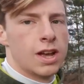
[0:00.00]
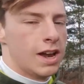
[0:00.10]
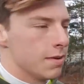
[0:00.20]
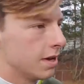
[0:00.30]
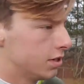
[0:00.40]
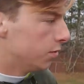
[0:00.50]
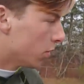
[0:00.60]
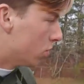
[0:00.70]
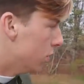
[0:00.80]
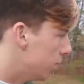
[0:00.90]
Anyway, super
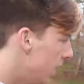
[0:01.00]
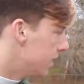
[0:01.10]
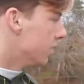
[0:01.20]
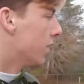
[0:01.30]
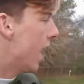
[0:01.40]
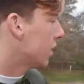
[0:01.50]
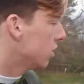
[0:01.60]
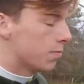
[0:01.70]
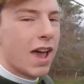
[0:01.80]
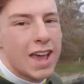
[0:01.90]
cool place. You can
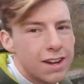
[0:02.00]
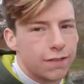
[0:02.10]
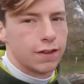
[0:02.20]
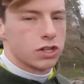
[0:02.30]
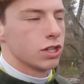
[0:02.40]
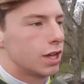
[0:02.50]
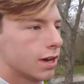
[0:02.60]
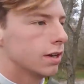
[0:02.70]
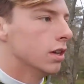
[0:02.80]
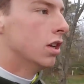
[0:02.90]
actually pay to fish in
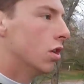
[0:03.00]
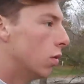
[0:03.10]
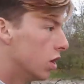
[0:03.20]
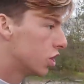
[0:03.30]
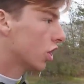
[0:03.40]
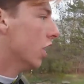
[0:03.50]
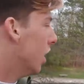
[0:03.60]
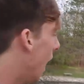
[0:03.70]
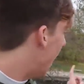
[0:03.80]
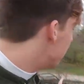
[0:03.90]
there, which
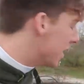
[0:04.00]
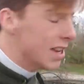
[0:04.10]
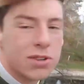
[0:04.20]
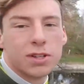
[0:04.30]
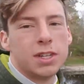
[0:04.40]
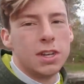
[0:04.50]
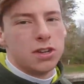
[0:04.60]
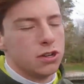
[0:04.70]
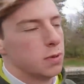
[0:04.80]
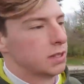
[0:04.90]
I'd be interested to
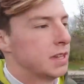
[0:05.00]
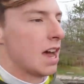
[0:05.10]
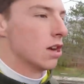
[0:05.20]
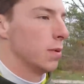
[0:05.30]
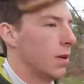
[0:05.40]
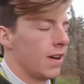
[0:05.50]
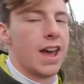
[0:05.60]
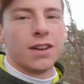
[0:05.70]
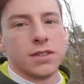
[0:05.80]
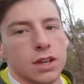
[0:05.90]
do, but it's not open right
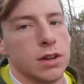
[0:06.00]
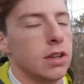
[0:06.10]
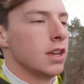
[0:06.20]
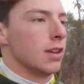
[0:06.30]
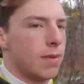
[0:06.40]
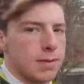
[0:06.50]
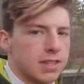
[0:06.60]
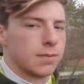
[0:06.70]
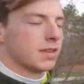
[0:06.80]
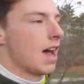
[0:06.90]
now, so maybe
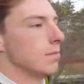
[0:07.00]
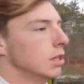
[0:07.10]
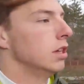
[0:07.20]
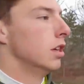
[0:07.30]
sometime.